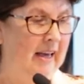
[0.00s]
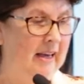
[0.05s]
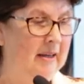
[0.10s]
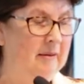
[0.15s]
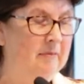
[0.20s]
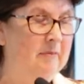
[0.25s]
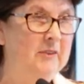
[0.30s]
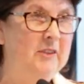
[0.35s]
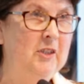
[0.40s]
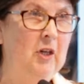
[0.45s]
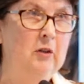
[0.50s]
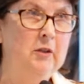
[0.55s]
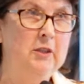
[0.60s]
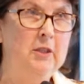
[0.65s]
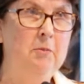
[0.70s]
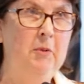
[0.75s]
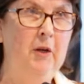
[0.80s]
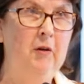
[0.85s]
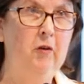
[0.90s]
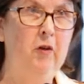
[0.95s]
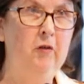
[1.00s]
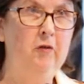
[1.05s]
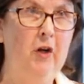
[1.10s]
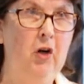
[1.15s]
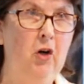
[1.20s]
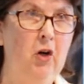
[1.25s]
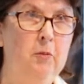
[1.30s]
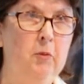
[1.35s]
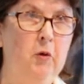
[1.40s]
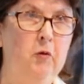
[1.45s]
So it's a bit of a
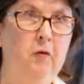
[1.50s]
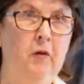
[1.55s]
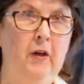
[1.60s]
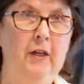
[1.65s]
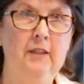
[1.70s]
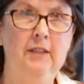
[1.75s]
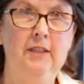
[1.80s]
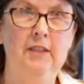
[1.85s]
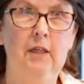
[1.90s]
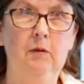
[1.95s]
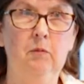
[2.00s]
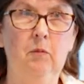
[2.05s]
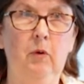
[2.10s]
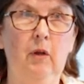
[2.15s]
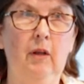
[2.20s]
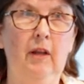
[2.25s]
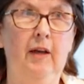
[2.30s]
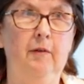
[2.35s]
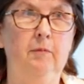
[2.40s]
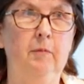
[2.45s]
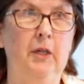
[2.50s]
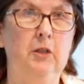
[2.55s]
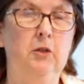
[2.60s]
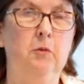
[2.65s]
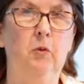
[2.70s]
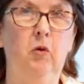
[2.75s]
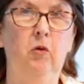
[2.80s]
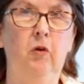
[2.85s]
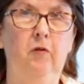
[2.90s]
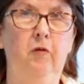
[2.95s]
variable feast, and we'll have
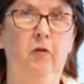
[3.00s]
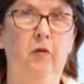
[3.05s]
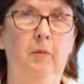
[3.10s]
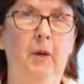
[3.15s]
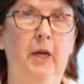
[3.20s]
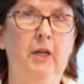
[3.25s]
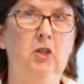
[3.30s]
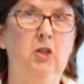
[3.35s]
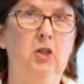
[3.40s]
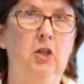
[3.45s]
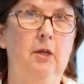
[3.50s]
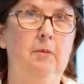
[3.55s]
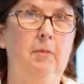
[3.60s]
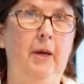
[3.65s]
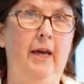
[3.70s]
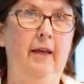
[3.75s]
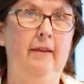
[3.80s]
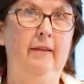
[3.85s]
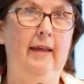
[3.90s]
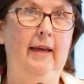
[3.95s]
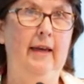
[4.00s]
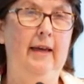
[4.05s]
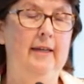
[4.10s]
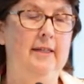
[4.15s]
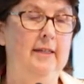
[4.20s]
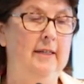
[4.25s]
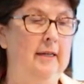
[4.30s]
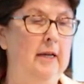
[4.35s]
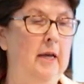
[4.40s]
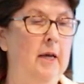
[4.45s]
much more information about
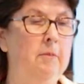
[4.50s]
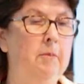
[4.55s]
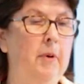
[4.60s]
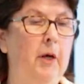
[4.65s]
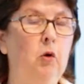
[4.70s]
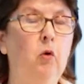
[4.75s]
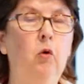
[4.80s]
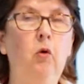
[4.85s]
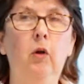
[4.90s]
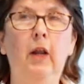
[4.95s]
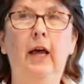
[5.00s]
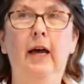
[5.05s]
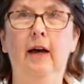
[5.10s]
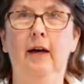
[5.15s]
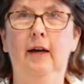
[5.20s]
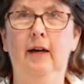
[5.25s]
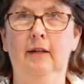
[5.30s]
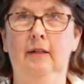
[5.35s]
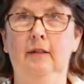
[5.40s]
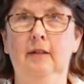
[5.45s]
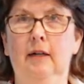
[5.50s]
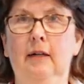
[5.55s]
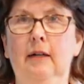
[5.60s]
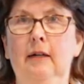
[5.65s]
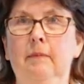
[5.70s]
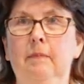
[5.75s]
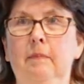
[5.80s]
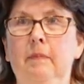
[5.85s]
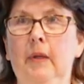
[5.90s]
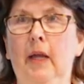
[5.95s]
that. But all our
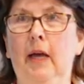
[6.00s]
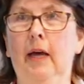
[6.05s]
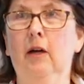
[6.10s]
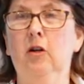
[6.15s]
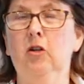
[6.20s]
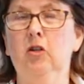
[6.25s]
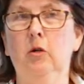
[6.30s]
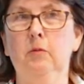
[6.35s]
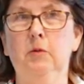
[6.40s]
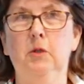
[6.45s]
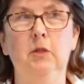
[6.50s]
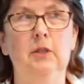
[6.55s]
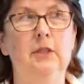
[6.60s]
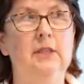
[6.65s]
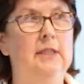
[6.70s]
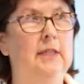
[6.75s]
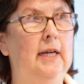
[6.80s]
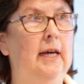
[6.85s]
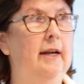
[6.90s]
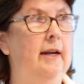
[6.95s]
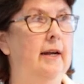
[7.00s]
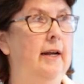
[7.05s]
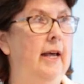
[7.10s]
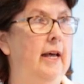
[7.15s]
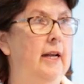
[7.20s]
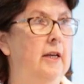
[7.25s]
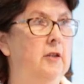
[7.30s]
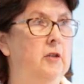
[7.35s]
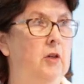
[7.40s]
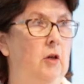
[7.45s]
adoptions started
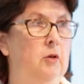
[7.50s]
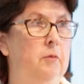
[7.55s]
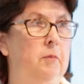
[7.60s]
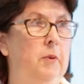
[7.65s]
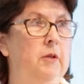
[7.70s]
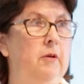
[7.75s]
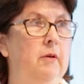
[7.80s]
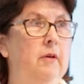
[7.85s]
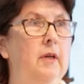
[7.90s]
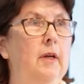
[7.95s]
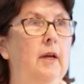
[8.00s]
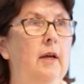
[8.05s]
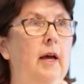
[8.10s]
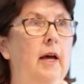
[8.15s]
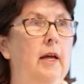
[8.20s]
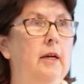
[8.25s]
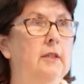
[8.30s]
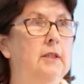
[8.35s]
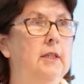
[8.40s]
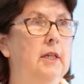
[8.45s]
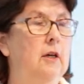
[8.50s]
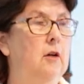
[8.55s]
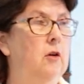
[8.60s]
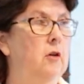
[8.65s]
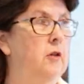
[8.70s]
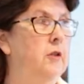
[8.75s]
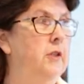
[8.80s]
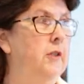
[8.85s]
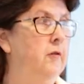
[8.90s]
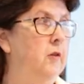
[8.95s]
out as open and as
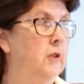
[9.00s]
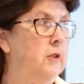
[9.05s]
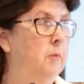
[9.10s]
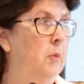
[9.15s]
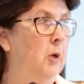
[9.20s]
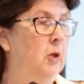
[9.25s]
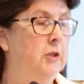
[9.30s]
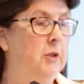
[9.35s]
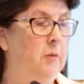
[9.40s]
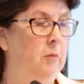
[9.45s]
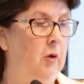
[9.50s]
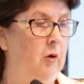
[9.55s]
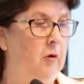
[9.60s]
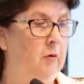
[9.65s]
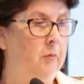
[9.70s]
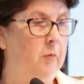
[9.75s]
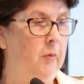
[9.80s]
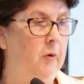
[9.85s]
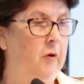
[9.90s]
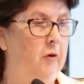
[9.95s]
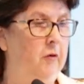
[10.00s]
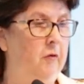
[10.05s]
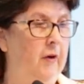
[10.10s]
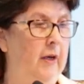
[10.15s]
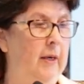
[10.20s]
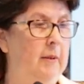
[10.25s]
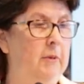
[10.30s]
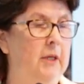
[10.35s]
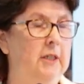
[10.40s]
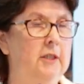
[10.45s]
inclusive as possible of birth
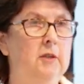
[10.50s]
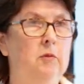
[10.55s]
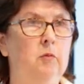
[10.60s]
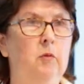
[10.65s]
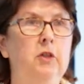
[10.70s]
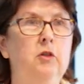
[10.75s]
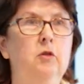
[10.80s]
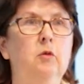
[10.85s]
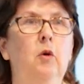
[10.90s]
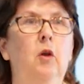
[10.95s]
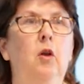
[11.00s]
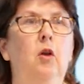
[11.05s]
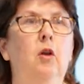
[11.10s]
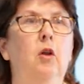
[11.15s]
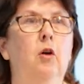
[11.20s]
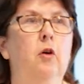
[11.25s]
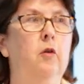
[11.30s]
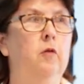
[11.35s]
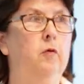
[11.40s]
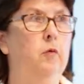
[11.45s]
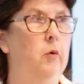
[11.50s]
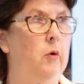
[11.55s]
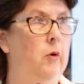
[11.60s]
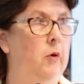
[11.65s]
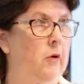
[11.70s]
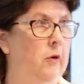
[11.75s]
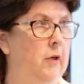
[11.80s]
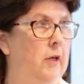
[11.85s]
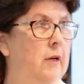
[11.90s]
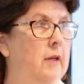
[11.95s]
families. We do a lot of
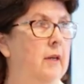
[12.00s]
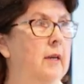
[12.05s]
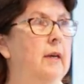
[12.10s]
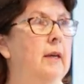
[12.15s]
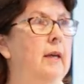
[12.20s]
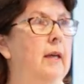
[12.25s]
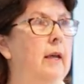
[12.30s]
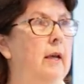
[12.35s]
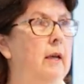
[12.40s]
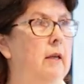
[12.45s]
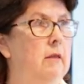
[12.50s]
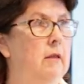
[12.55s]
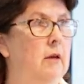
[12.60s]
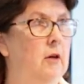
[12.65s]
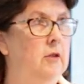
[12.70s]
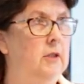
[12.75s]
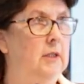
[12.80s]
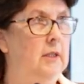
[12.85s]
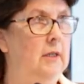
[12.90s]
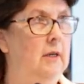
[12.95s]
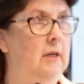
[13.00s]
work in those